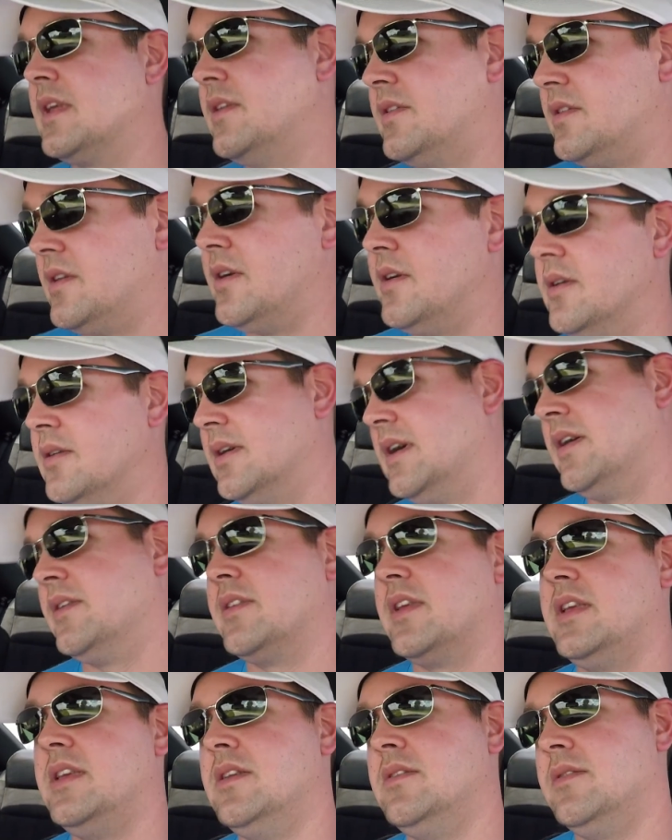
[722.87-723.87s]
So I
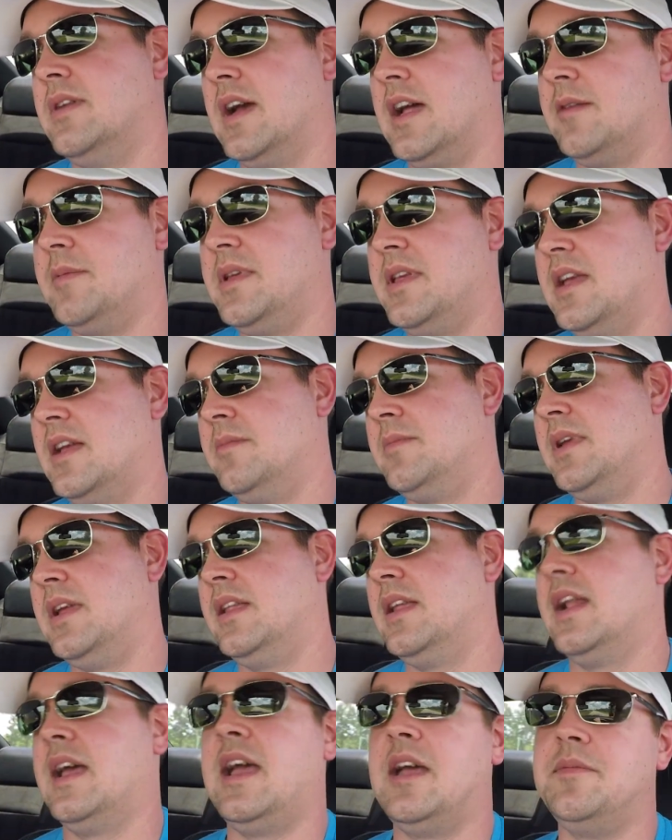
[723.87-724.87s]
was like, you've got to be kidding me.
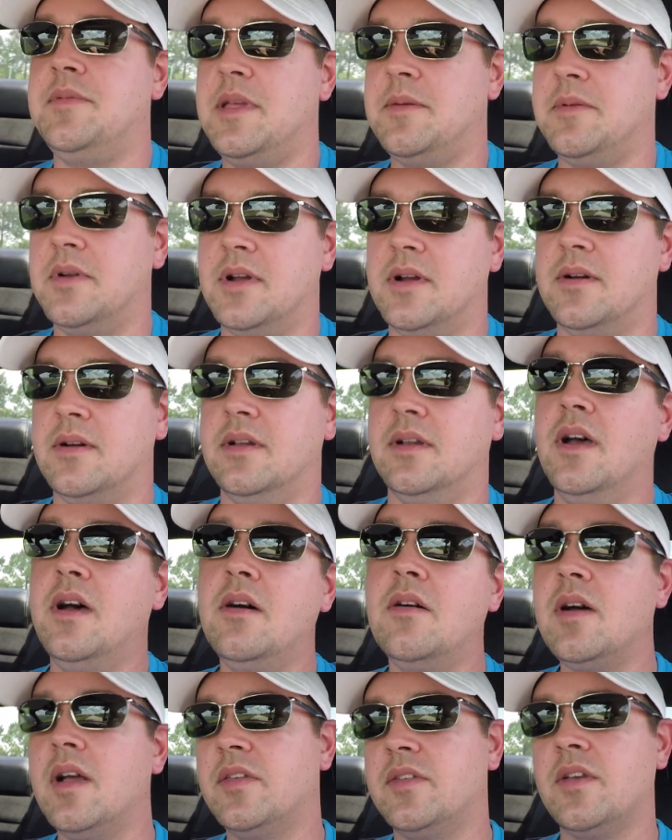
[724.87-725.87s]
Then I had people going,
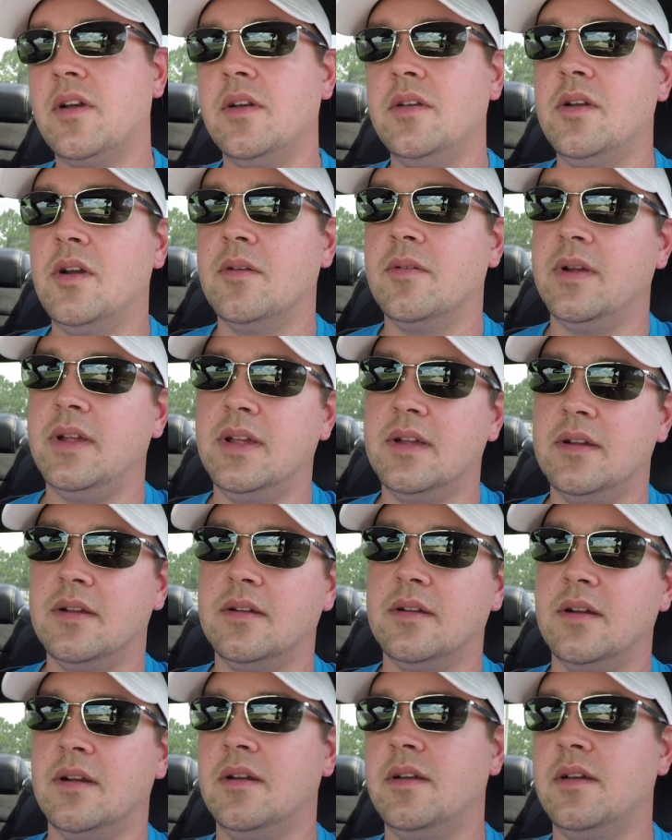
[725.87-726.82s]
oh, I saw you over here.